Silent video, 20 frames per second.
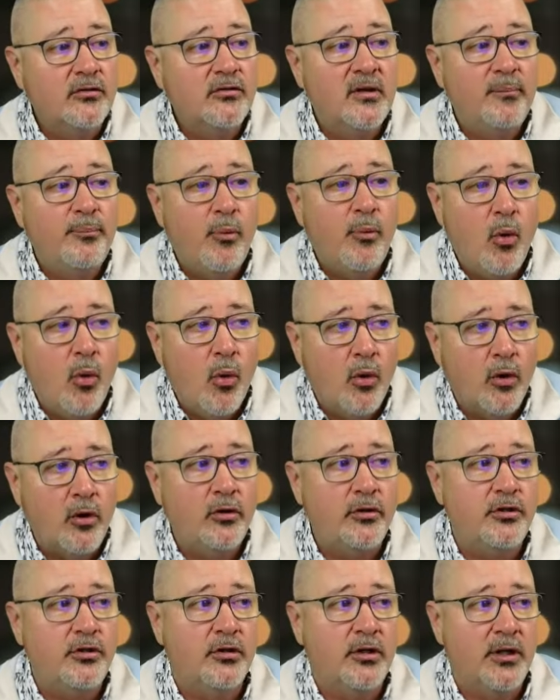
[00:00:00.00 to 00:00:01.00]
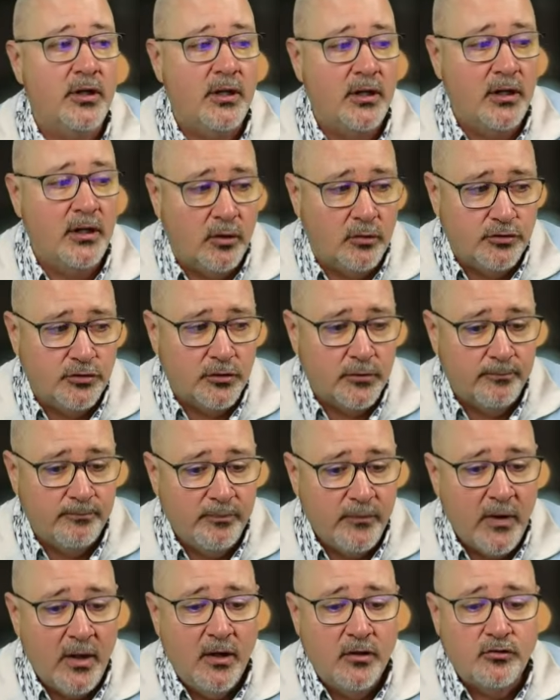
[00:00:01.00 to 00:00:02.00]
the portal you're going to go to.
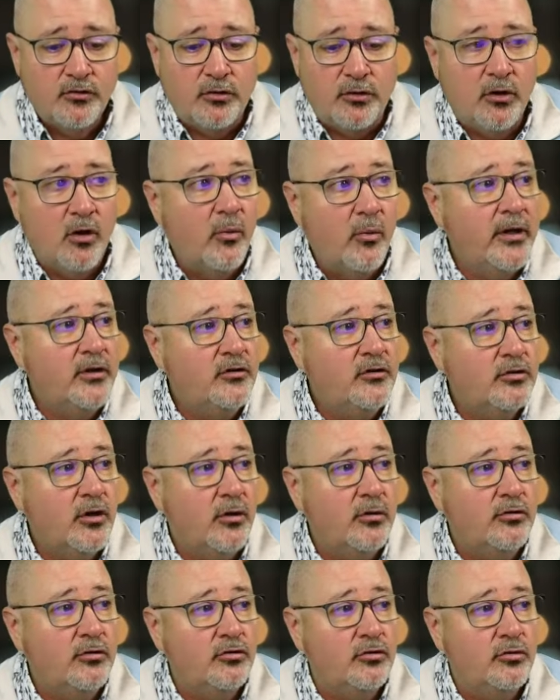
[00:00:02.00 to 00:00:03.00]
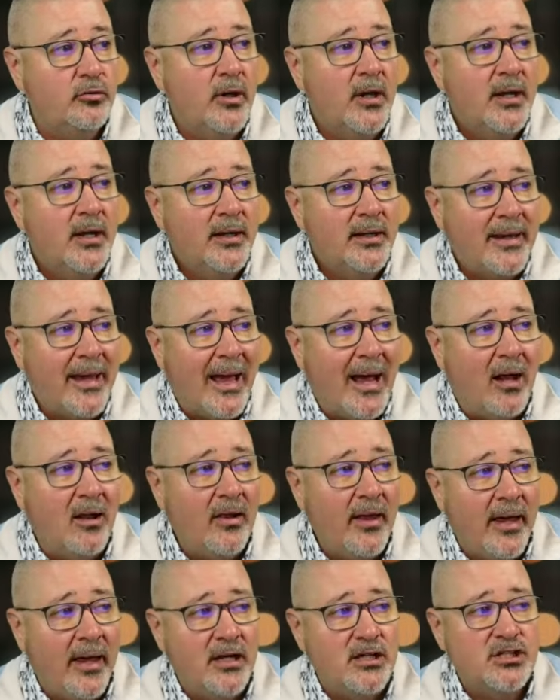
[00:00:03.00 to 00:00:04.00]
So you're going to go to
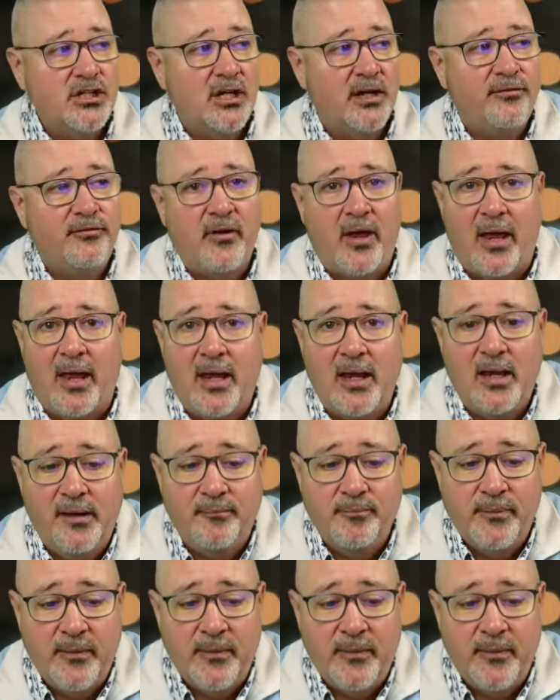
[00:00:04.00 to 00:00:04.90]
calhfa.ca.gov.